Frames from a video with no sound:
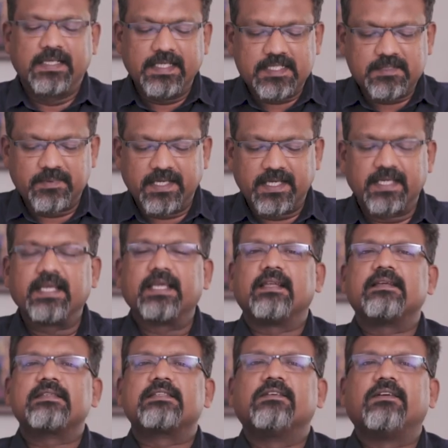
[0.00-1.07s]
Let's pray and
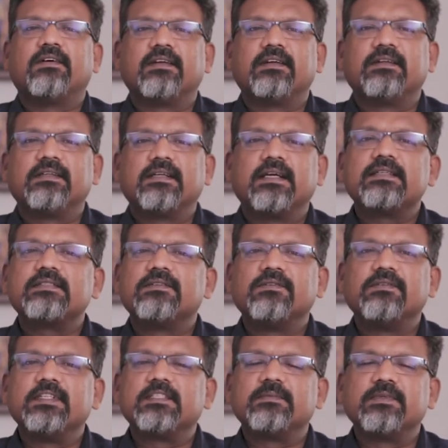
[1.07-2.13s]
ask God, ask the
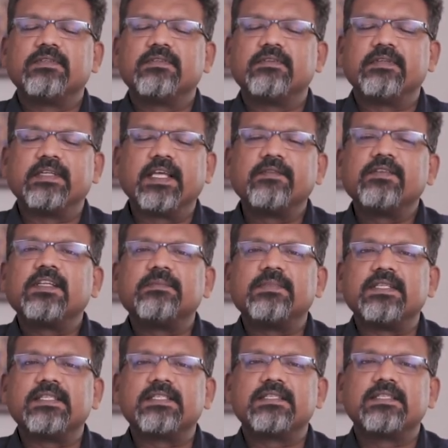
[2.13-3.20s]
Holy Spirit to
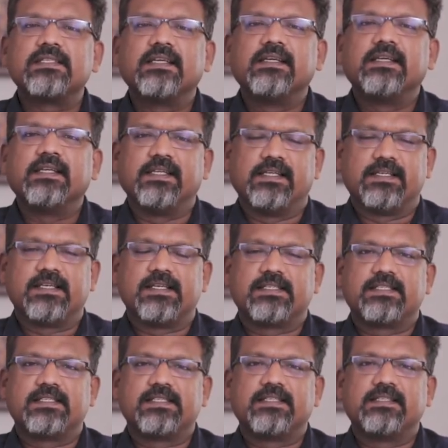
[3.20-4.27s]
develop this in
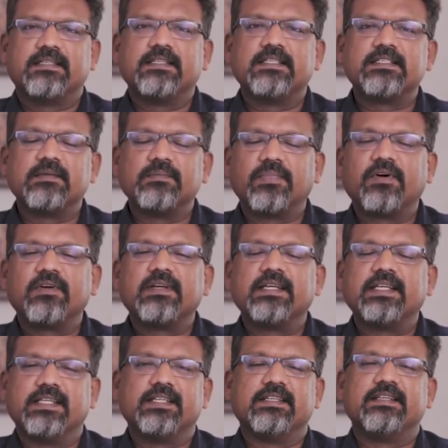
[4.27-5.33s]
us, this
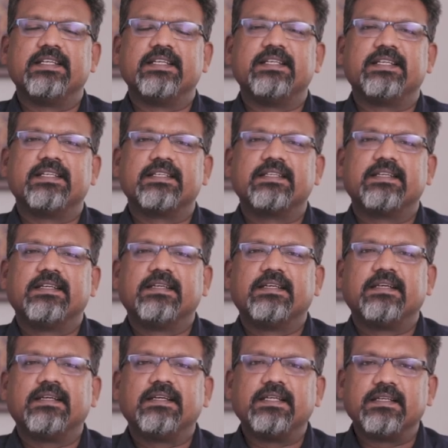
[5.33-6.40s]
important ingredient
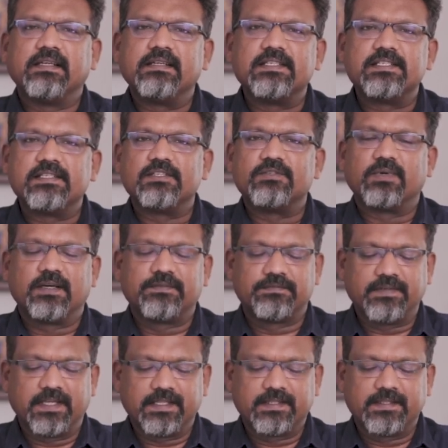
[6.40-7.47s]
in addition to our
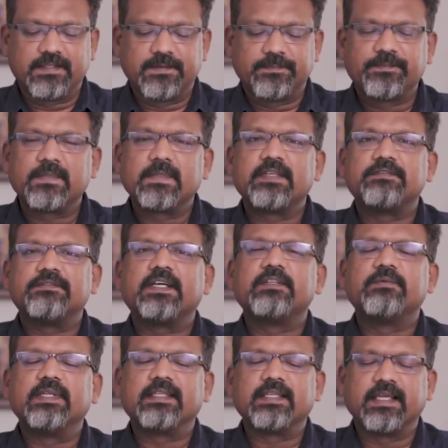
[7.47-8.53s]
faith.
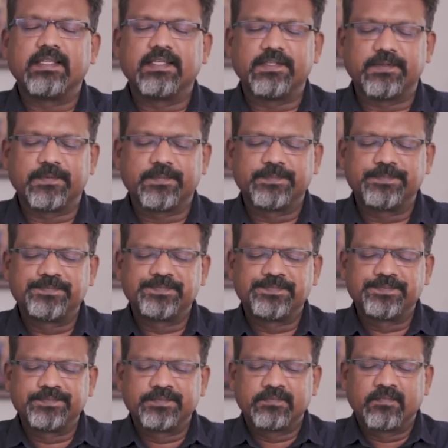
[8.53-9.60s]
Father, we thank you.
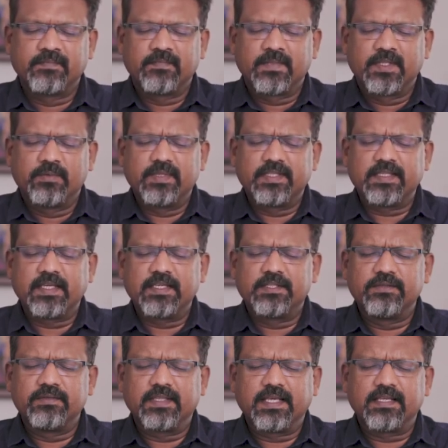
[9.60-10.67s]
We thank
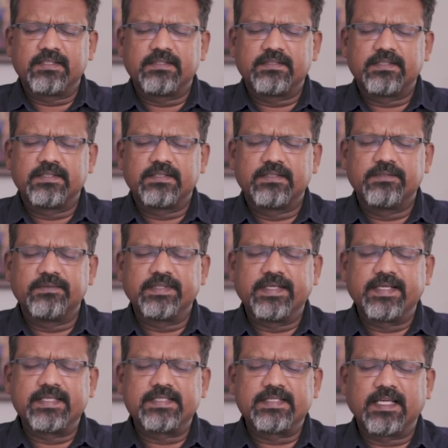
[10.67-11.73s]
you that you are
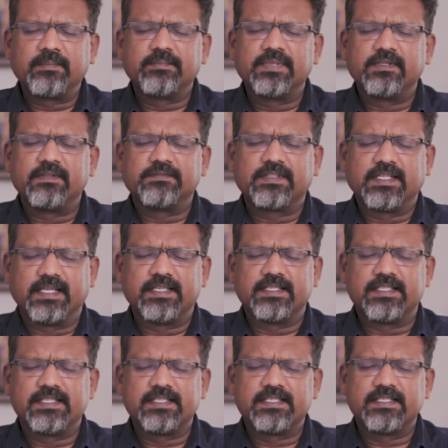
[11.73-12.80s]
the example of
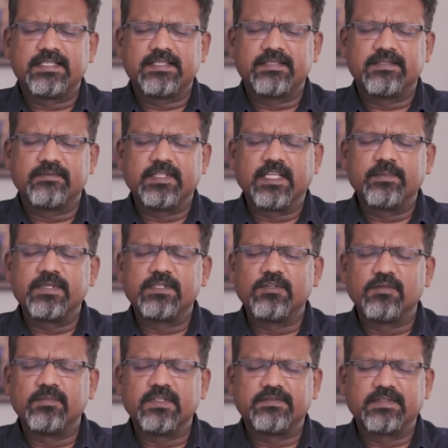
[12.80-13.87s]
kindness. You are the
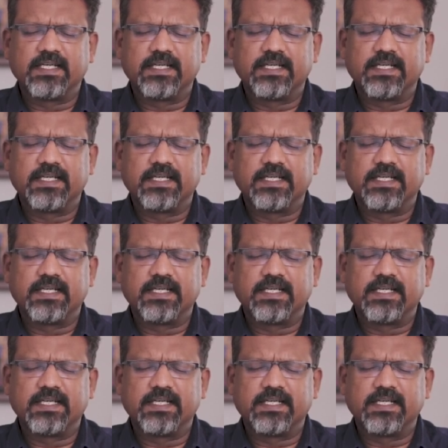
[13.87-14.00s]
epitome of